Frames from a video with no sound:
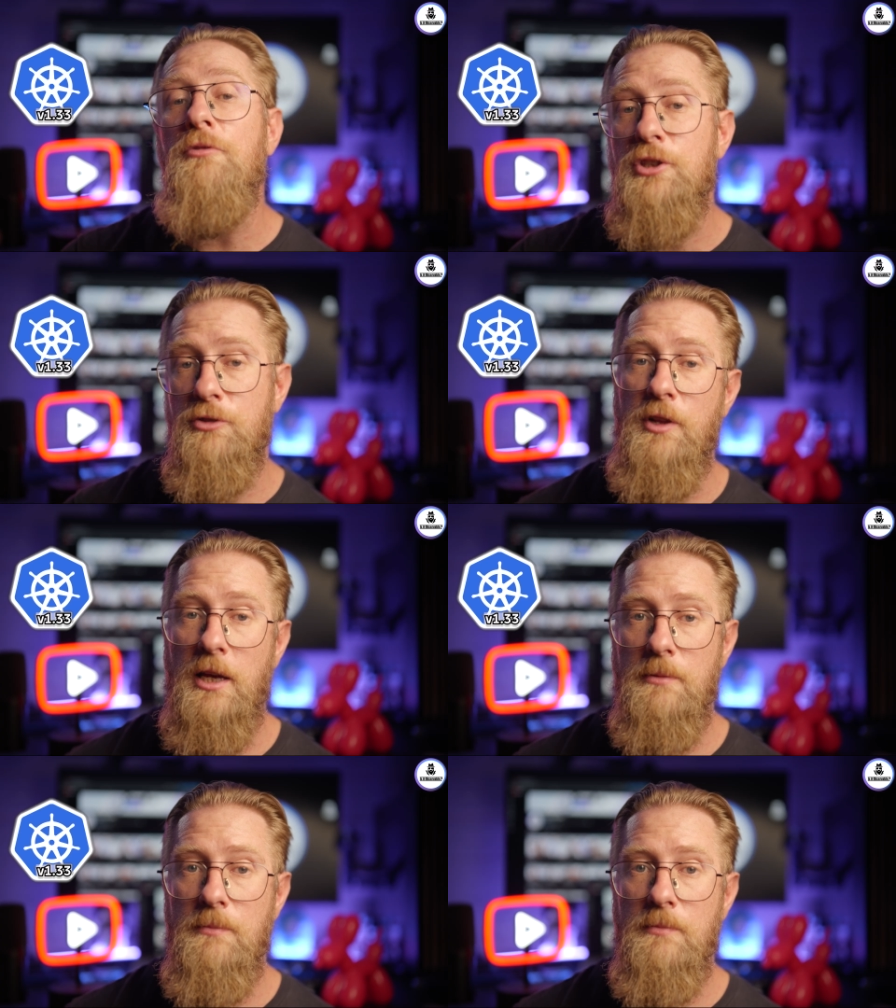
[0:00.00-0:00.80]
a feature flag.
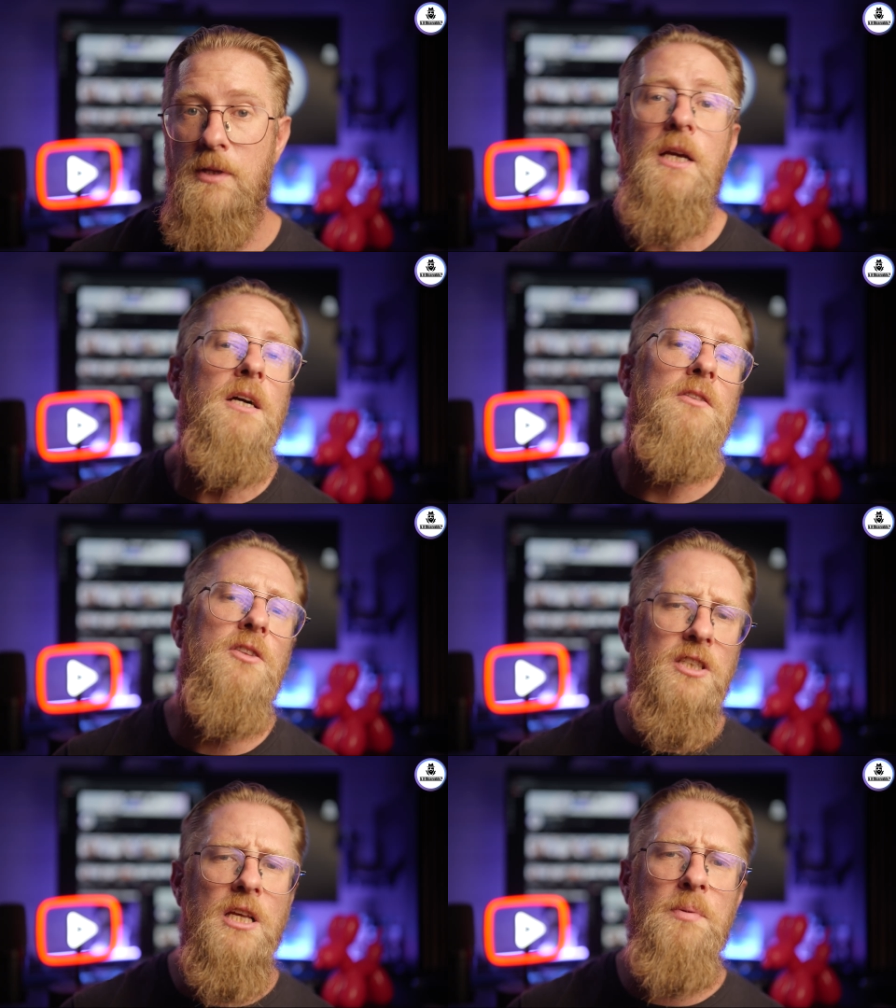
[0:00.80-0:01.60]

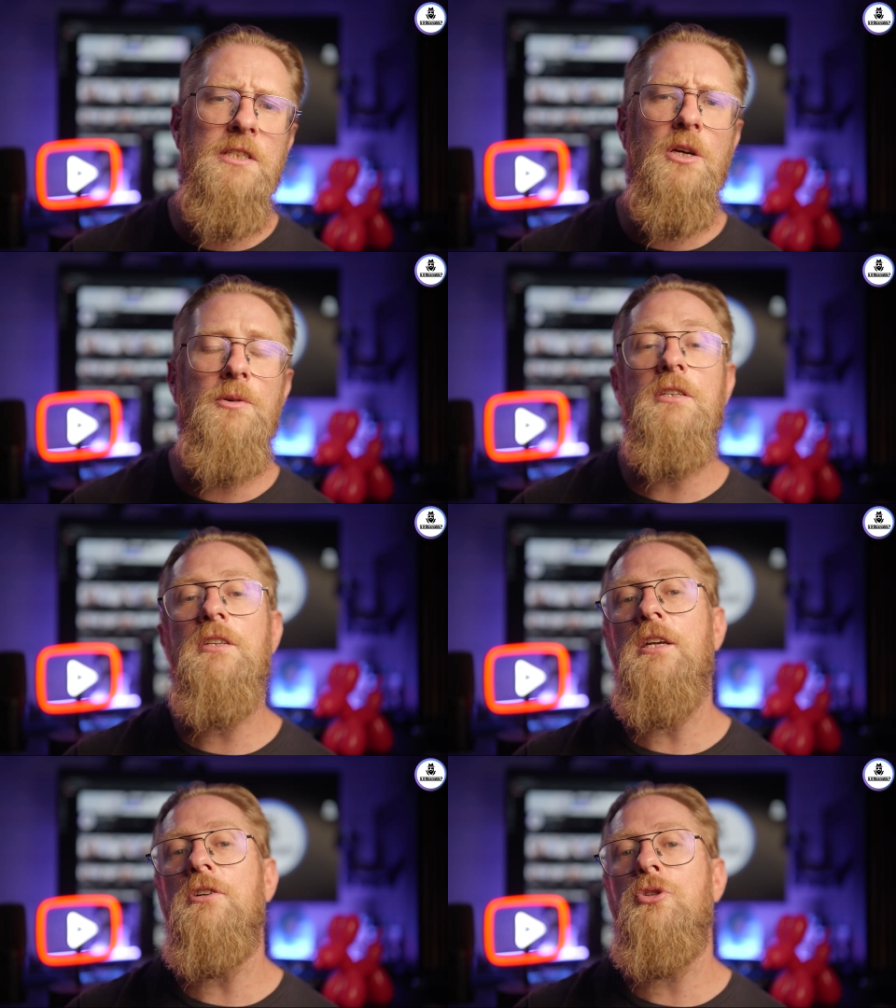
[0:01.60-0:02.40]
This episode is
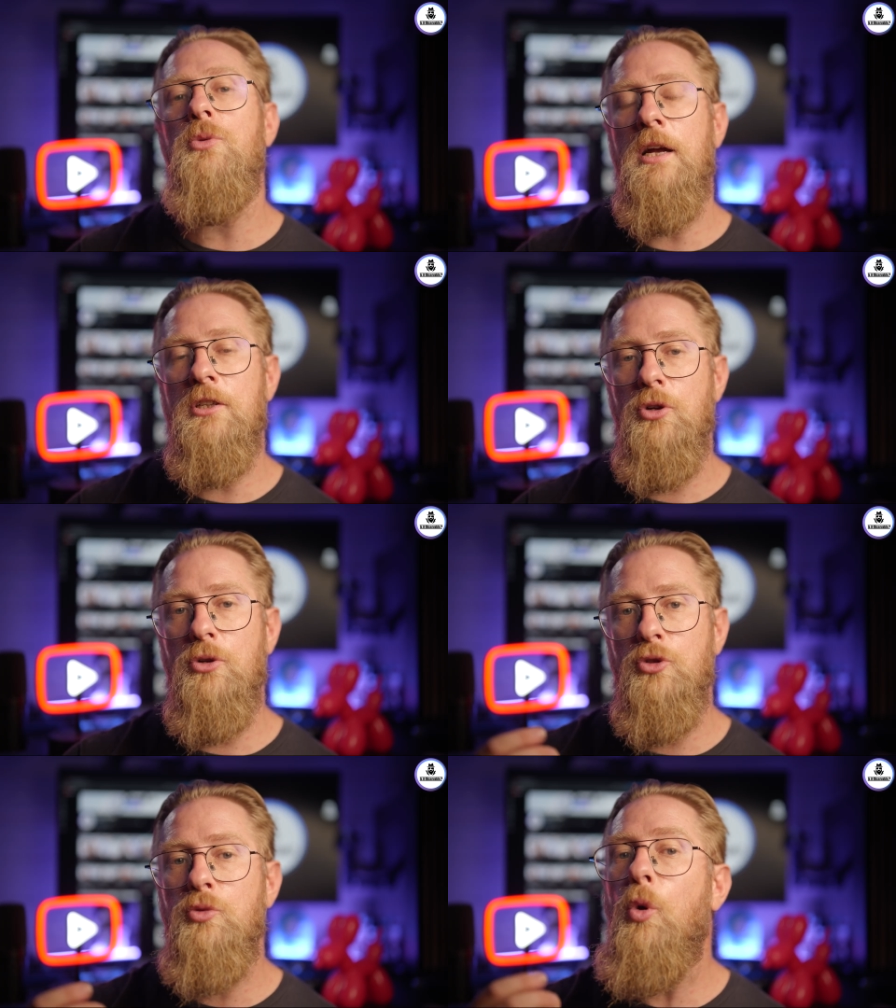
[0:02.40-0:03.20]
here to answer
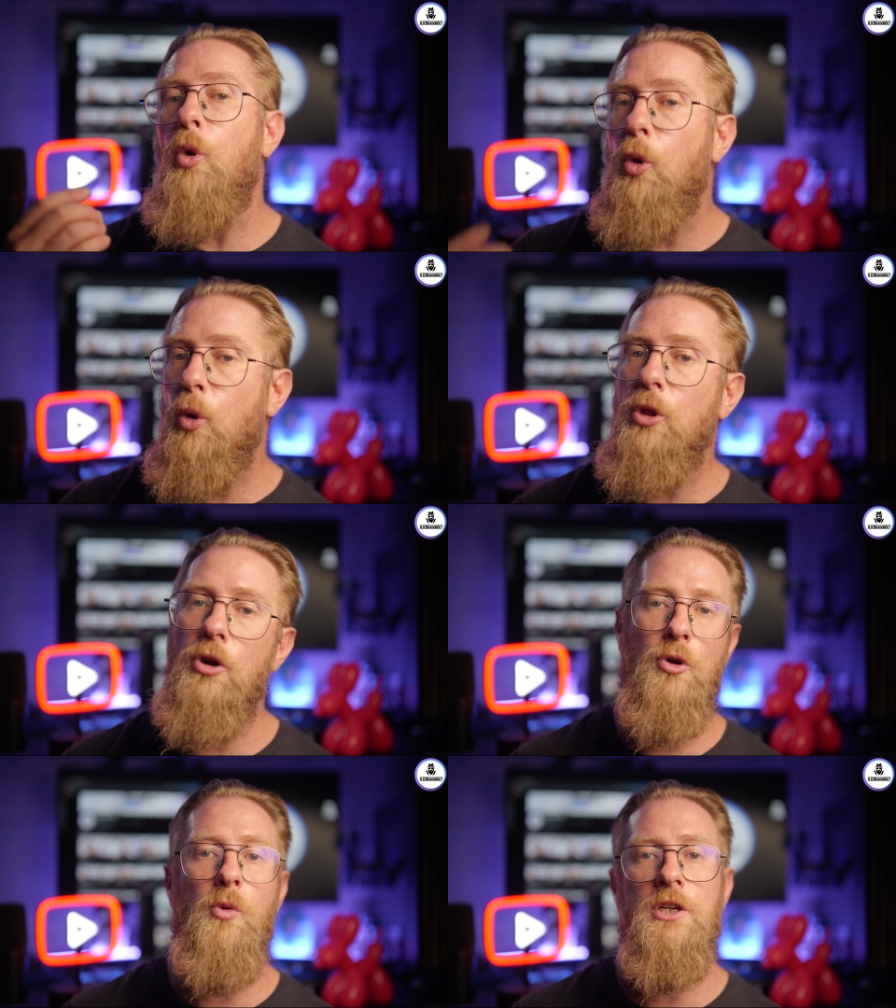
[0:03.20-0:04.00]
to all
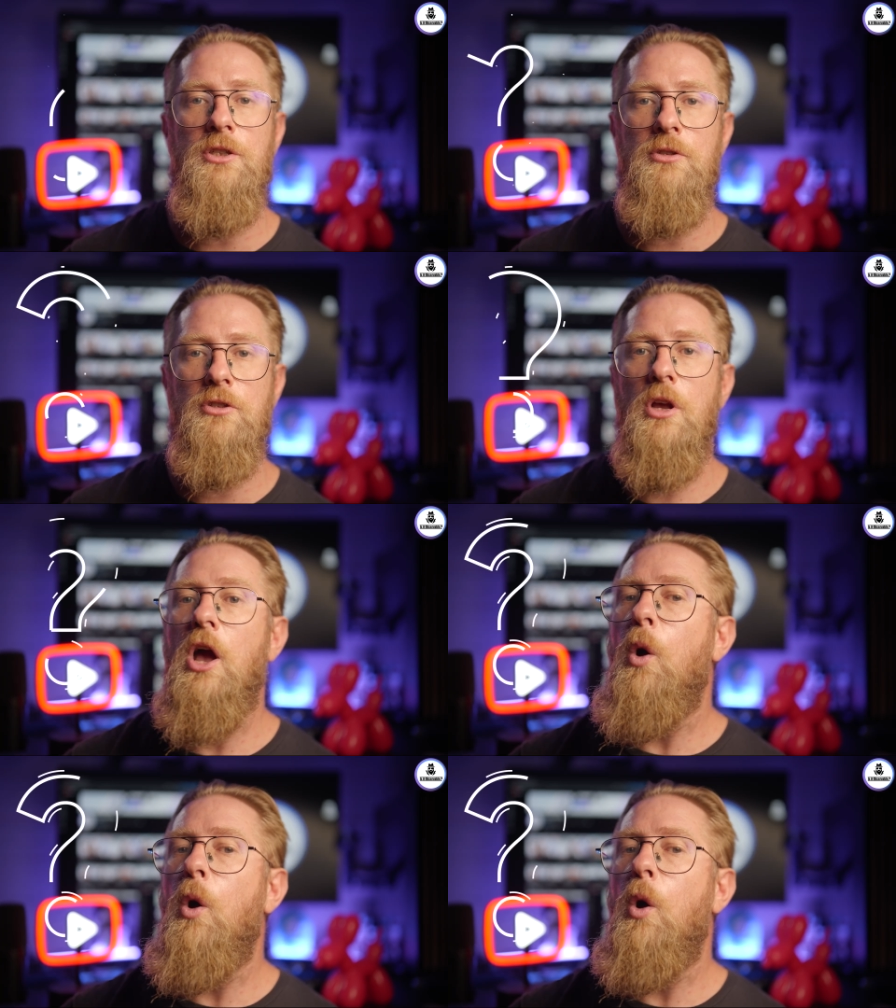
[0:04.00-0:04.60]
our questions.